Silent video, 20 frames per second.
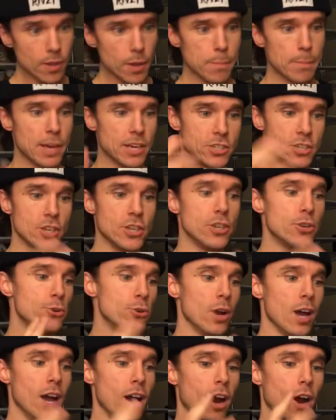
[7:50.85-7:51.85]
Make sure you
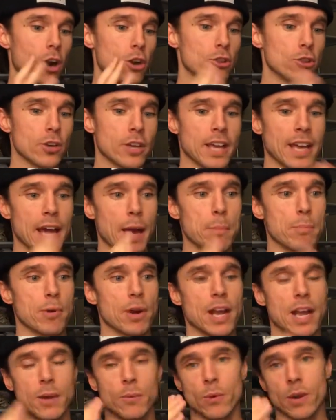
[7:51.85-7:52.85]
are looking at
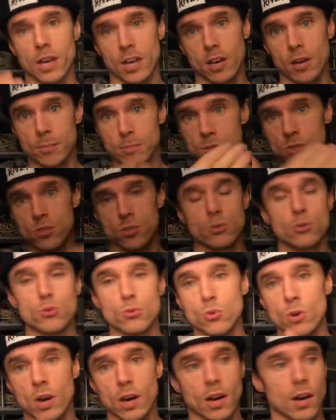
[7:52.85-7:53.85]
brand when it comes
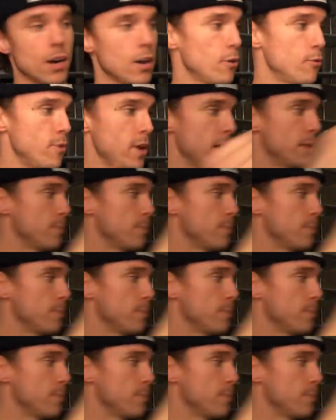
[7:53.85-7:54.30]
to a rain